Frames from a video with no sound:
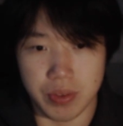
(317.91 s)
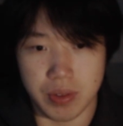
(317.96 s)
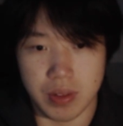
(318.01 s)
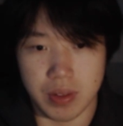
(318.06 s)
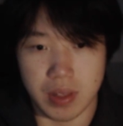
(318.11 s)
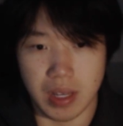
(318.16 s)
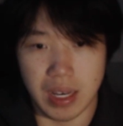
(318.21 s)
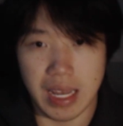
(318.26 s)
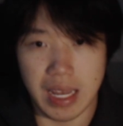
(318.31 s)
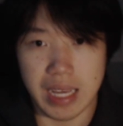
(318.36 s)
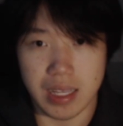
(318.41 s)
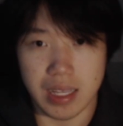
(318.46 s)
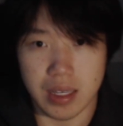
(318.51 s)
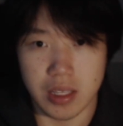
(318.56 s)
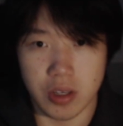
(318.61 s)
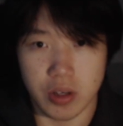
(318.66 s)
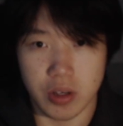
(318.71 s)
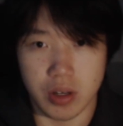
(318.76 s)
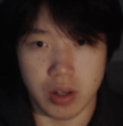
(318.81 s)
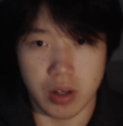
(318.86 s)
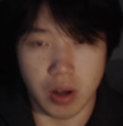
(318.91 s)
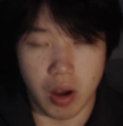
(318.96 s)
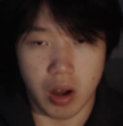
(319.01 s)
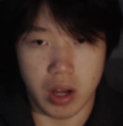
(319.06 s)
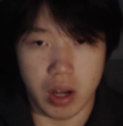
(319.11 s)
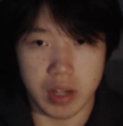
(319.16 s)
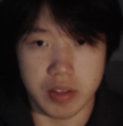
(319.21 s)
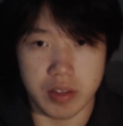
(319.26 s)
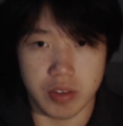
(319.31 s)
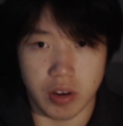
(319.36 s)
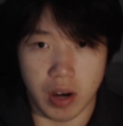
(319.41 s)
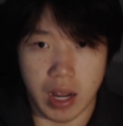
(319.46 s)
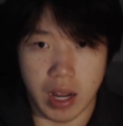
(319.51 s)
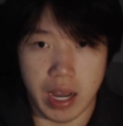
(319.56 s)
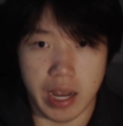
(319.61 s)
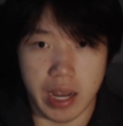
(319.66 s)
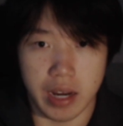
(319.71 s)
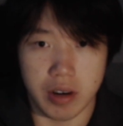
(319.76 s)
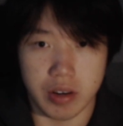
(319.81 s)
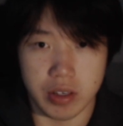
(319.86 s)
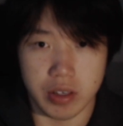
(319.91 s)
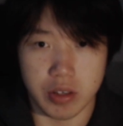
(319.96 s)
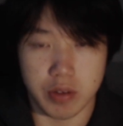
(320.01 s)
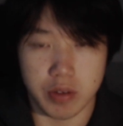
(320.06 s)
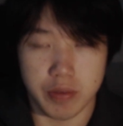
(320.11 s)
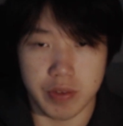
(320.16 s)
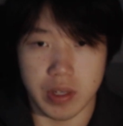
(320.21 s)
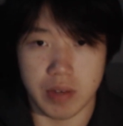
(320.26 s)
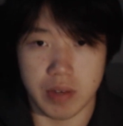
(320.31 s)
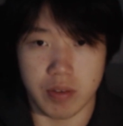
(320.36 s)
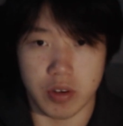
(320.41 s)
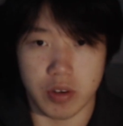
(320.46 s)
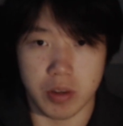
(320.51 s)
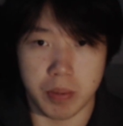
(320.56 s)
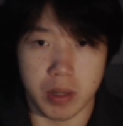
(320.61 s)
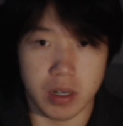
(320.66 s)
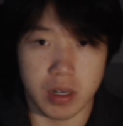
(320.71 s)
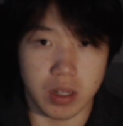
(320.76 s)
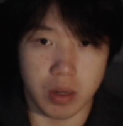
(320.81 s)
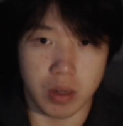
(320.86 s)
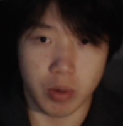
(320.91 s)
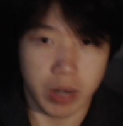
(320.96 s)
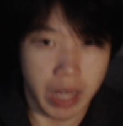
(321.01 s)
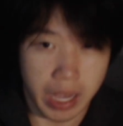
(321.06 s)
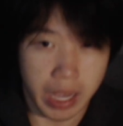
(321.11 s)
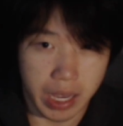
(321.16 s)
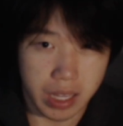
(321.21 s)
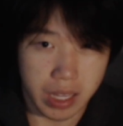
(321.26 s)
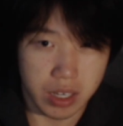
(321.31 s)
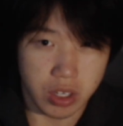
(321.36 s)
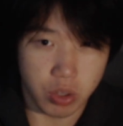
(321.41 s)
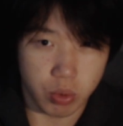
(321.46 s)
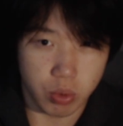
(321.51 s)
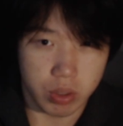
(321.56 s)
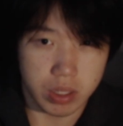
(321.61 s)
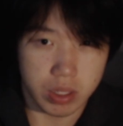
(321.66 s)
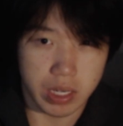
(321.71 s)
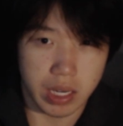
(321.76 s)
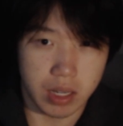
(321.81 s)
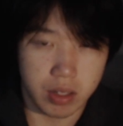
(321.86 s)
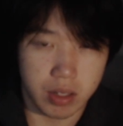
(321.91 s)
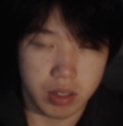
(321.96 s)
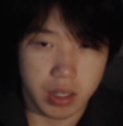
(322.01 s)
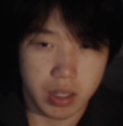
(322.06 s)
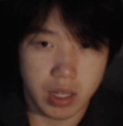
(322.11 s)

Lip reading: the likelihood and odds are higher in your favor depending on what hand you were dealt,